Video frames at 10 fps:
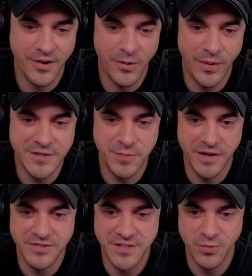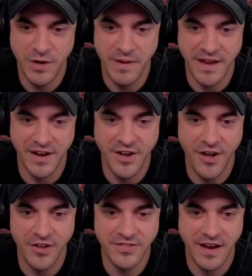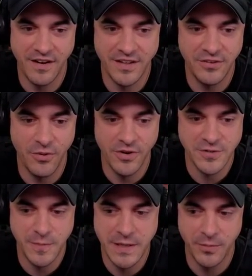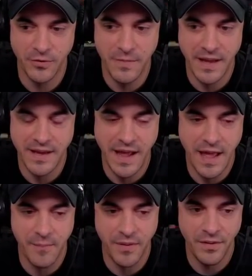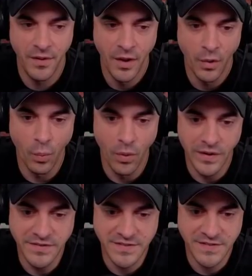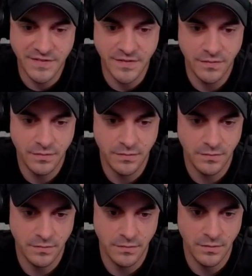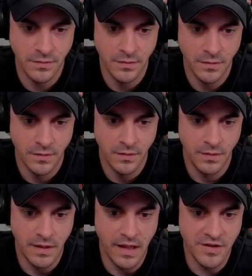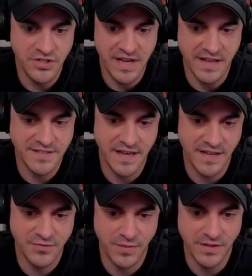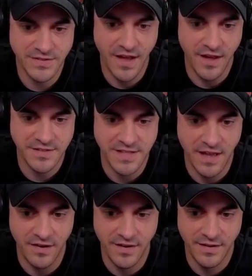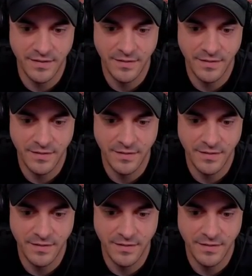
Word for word: Queen of Sprinkle says, when am I going to call Derek you or his people and make it happen? Once I'll hit you guys. Today's Real Talk Saturday.